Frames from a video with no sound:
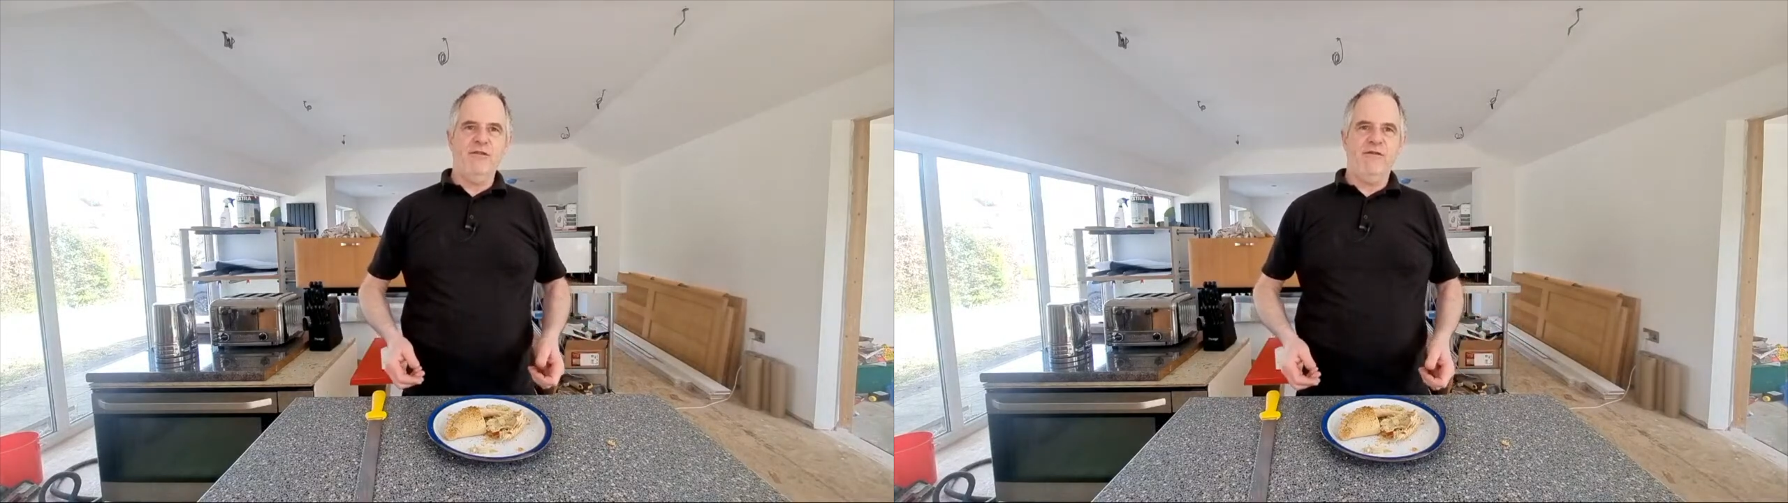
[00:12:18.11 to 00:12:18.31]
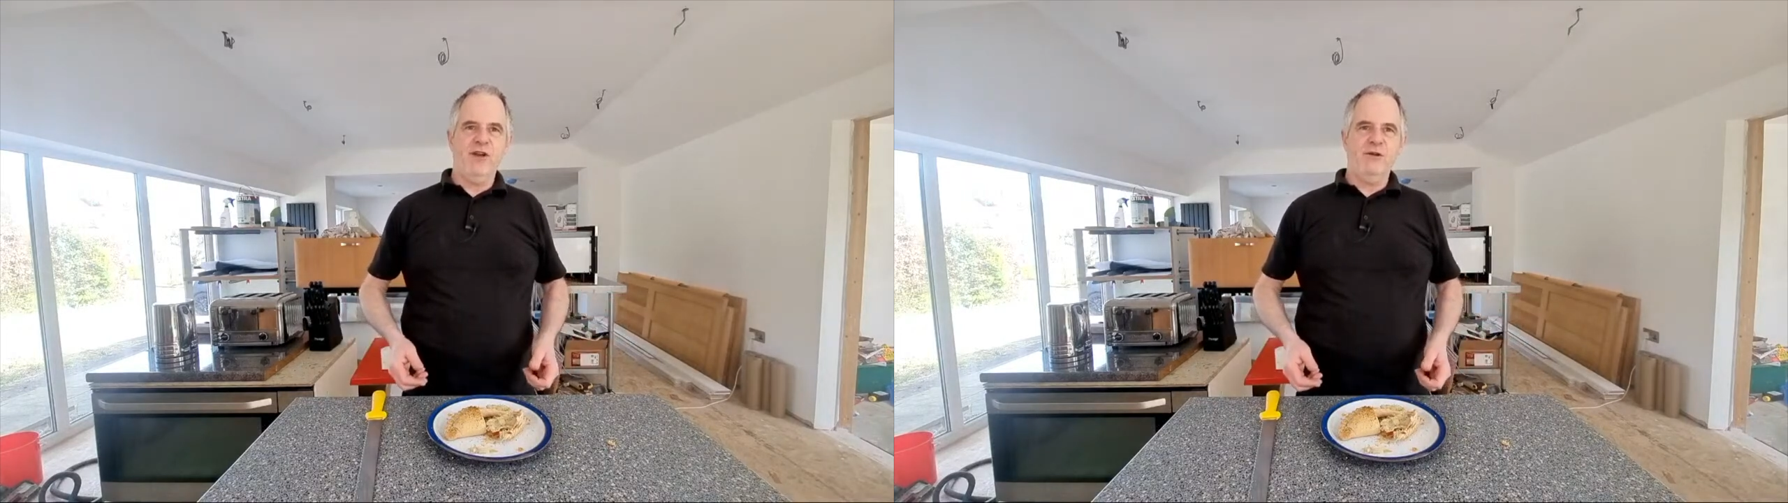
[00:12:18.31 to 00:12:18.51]

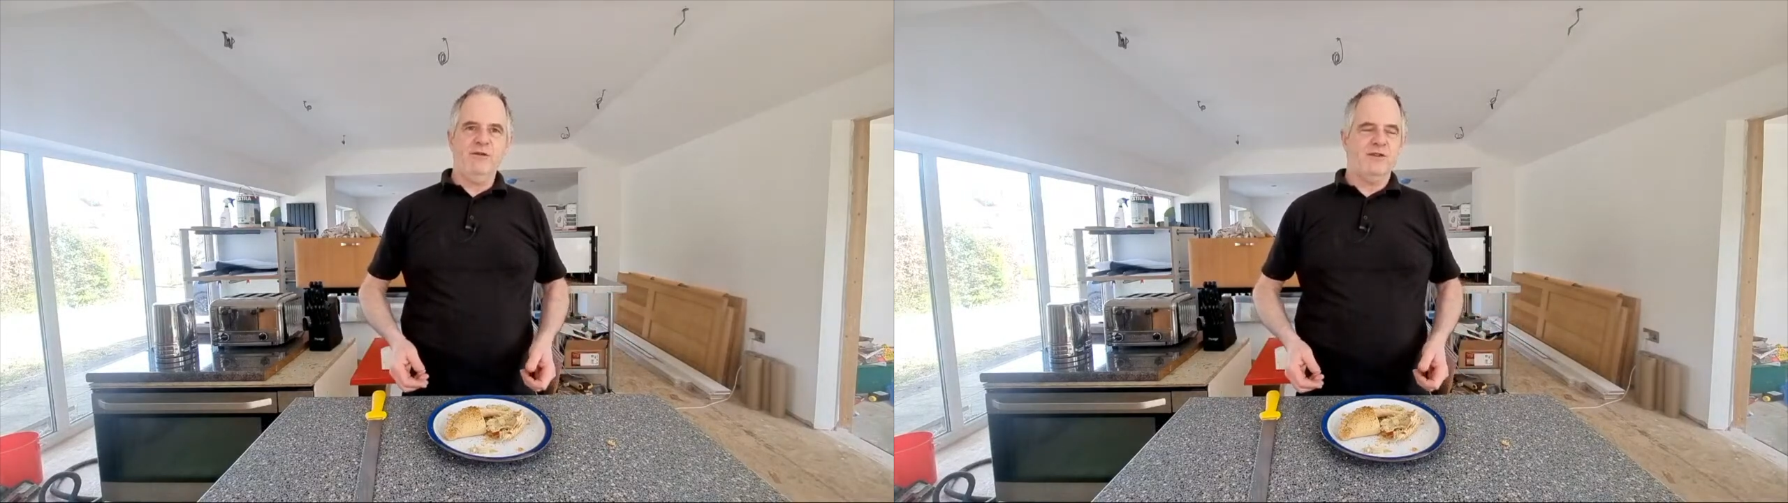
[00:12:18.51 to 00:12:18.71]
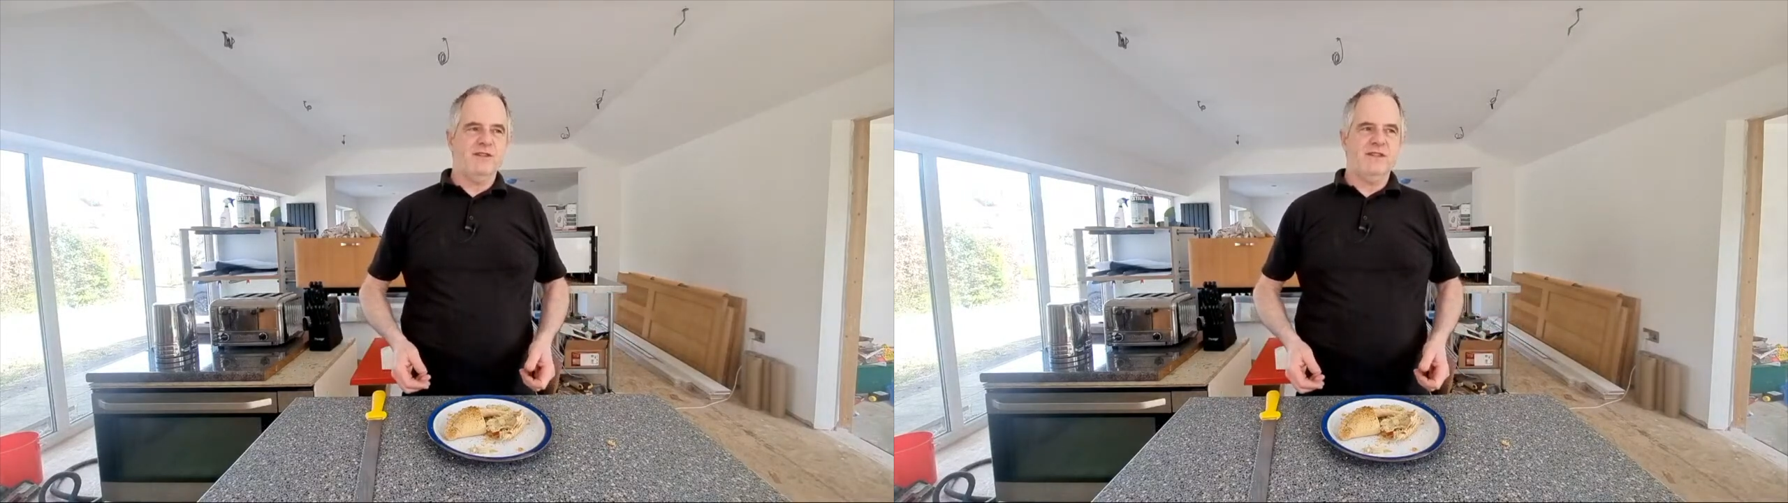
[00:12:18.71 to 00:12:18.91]

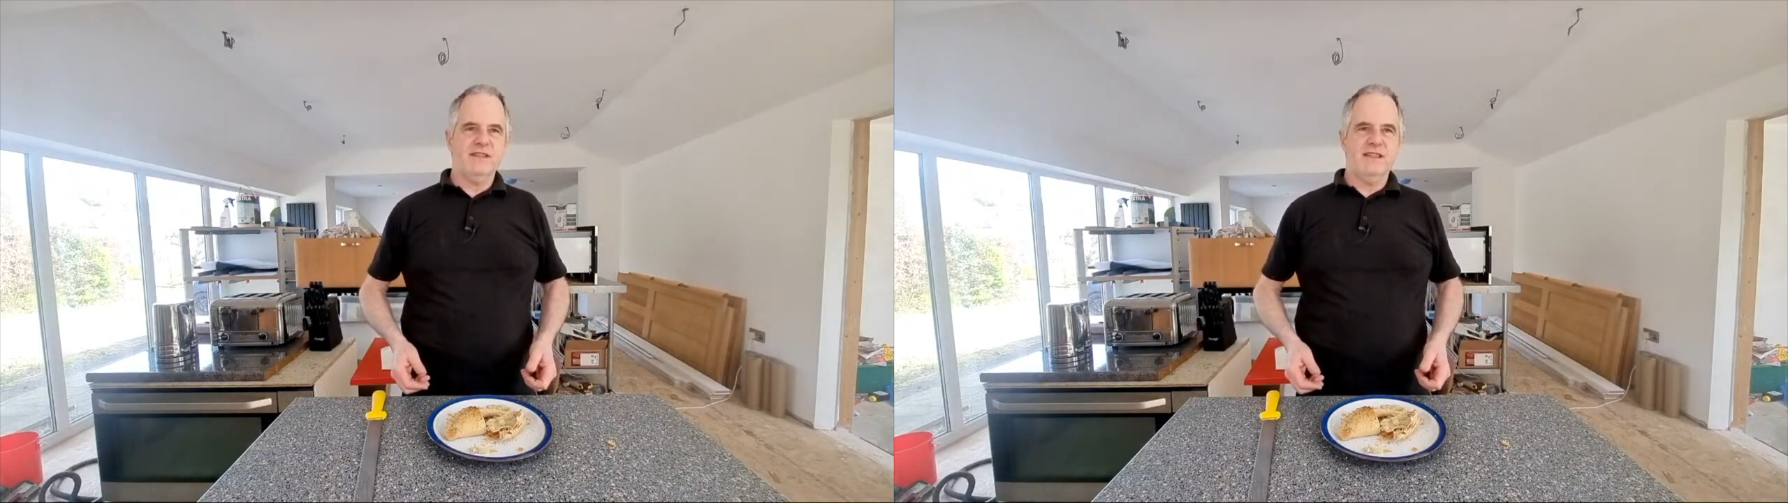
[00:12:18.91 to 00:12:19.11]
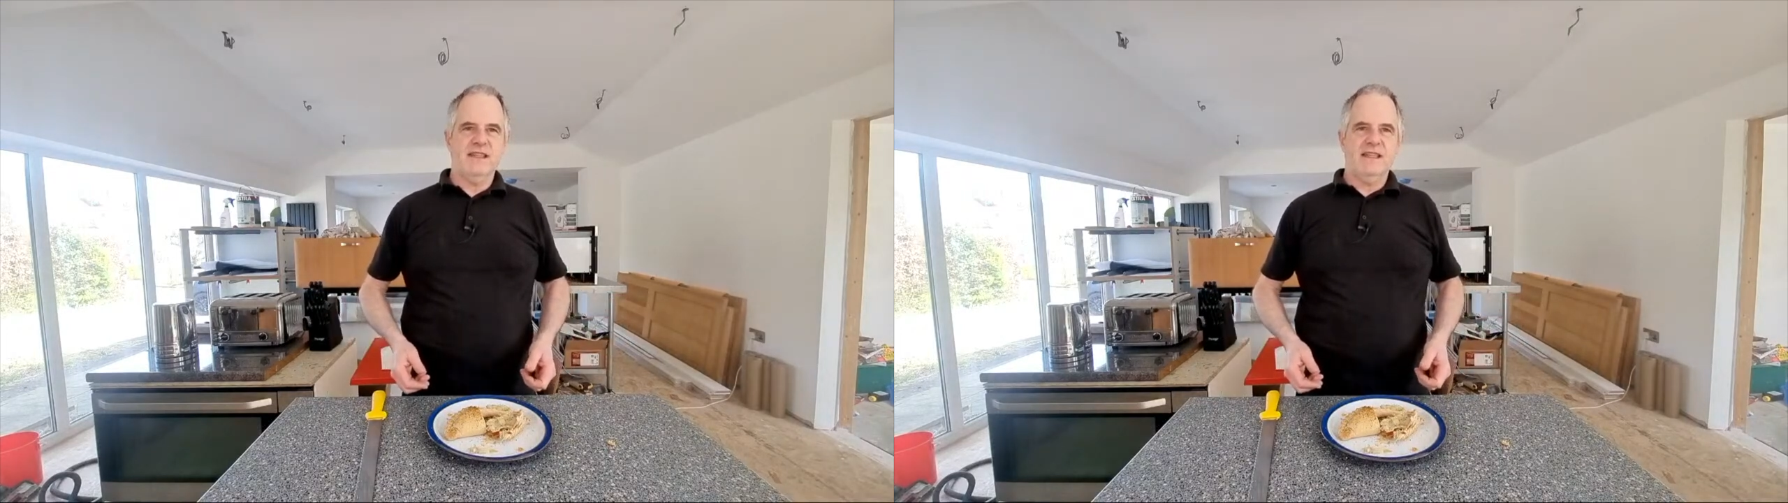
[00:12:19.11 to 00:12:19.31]
reviews.
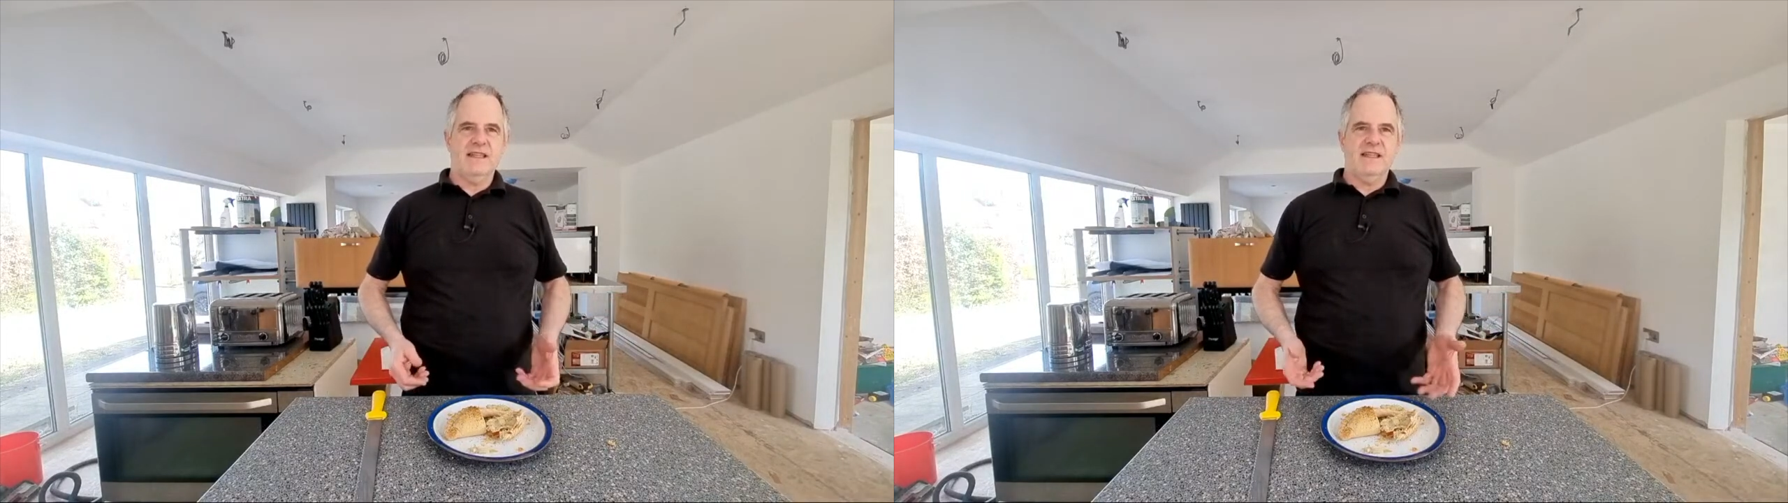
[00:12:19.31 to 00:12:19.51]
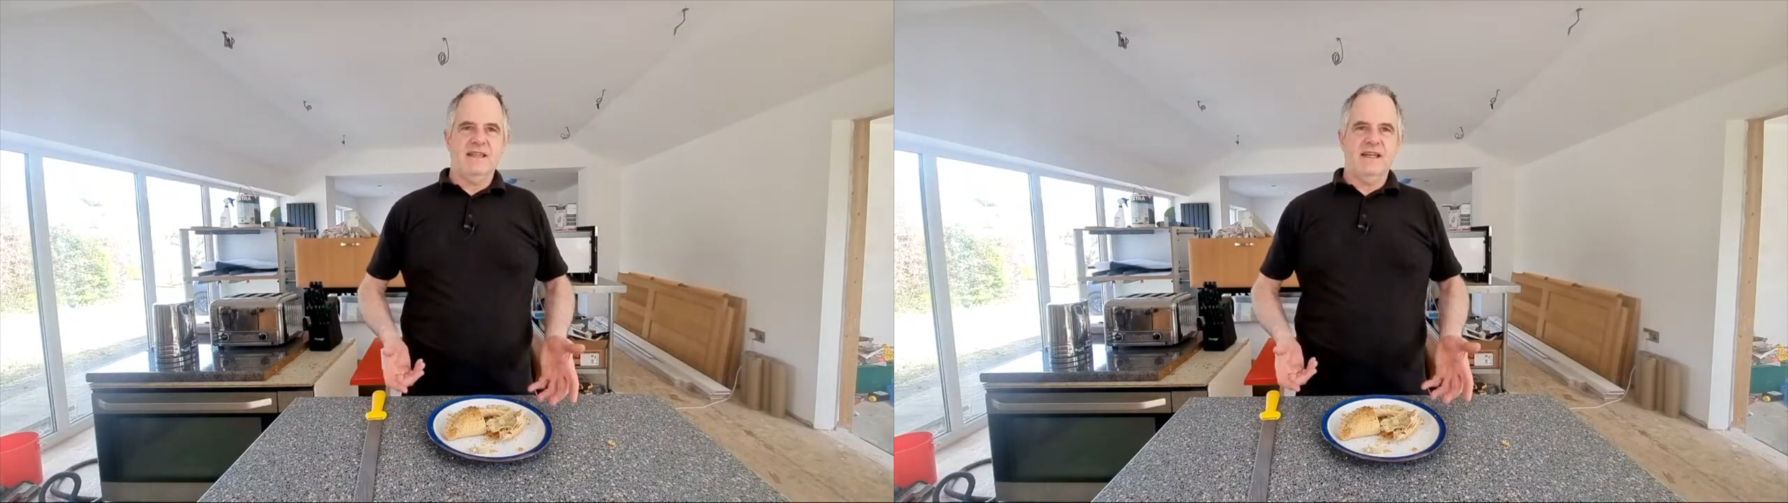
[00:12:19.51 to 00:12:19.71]

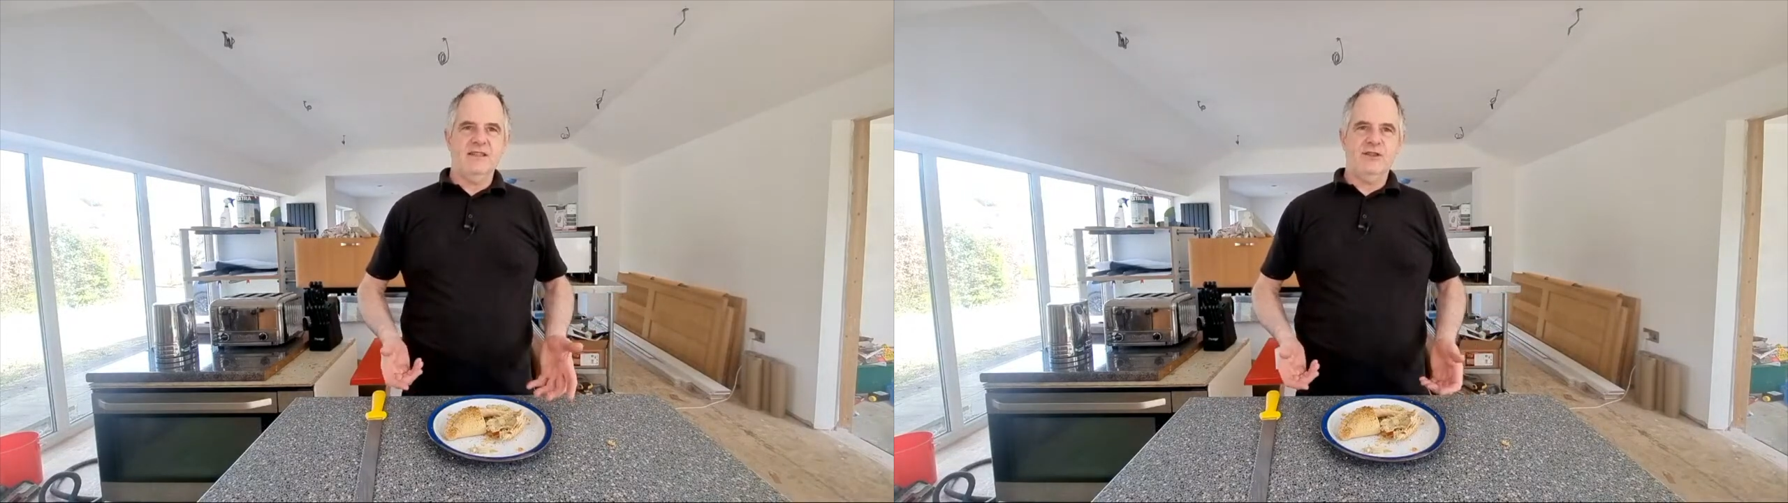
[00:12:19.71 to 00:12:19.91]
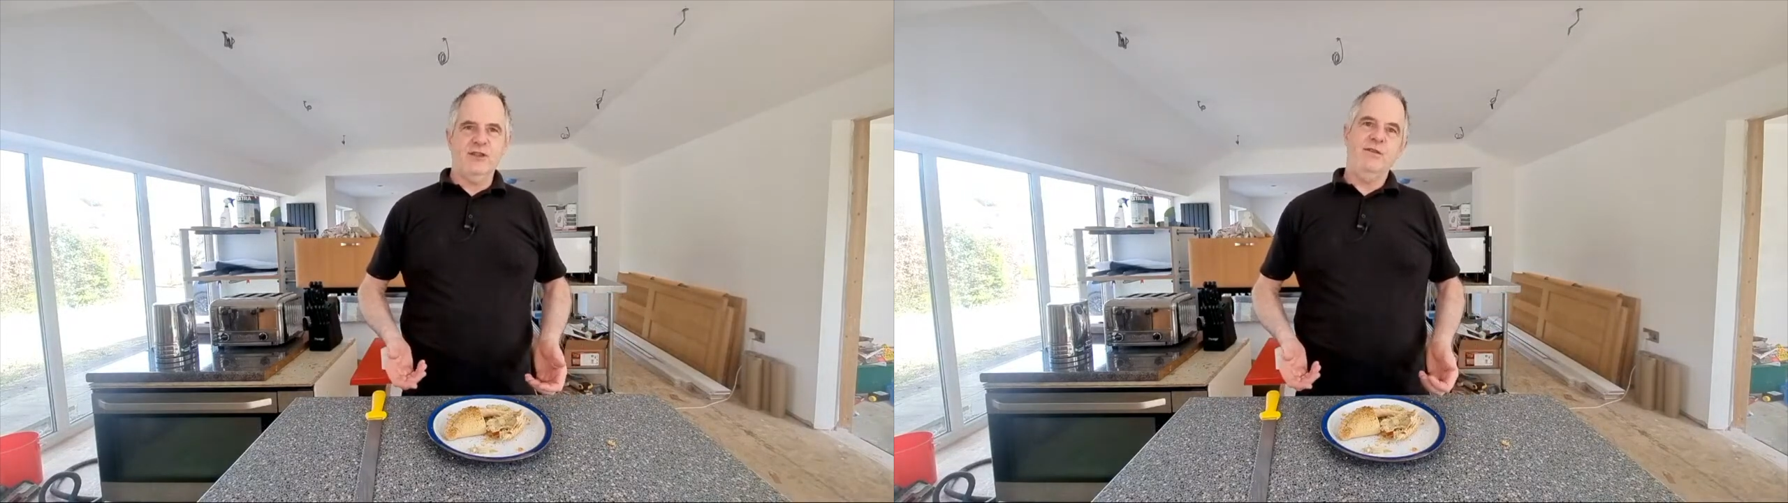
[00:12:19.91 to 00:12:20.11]
And
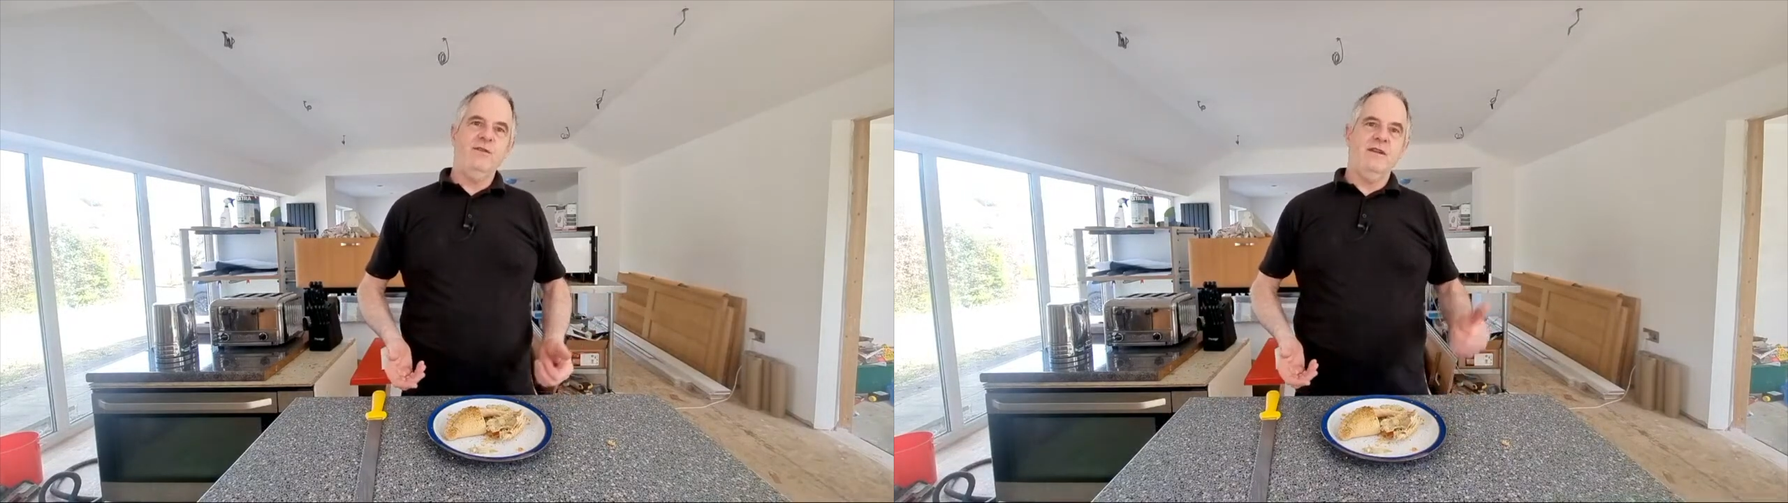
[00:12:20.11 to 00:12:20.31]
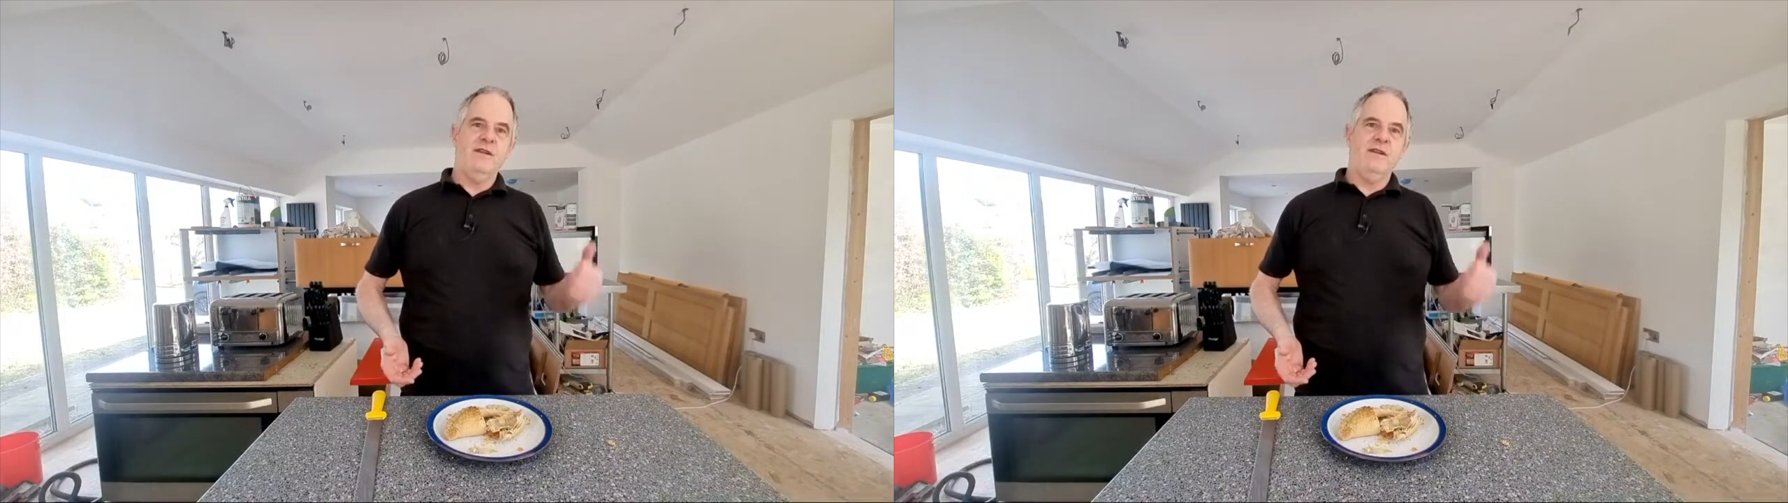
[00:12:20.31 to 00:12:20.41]
soon,